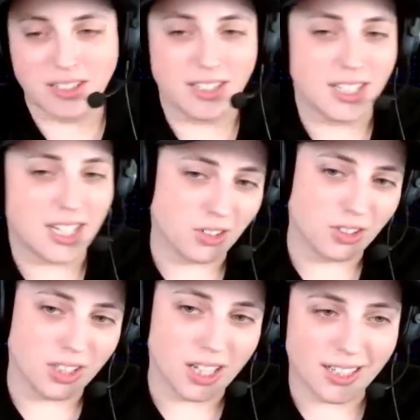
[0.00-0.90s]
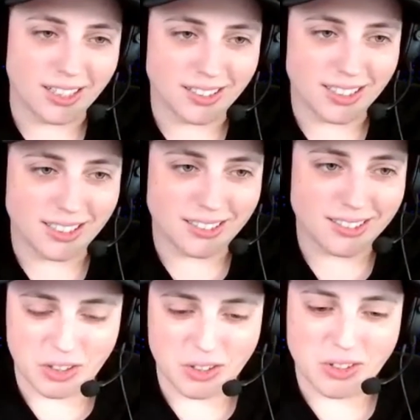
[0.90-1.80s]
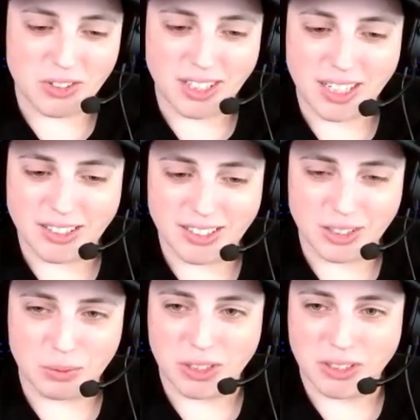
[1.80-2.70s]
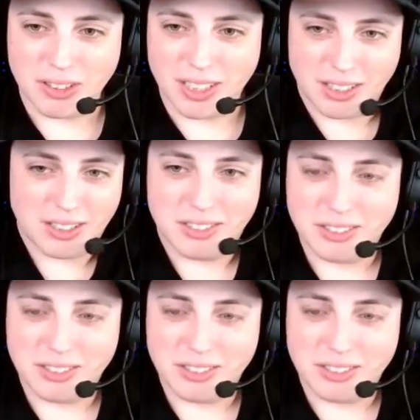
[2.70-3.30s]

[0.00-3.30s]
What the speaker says: is it actually not easy? Are there certain cases where like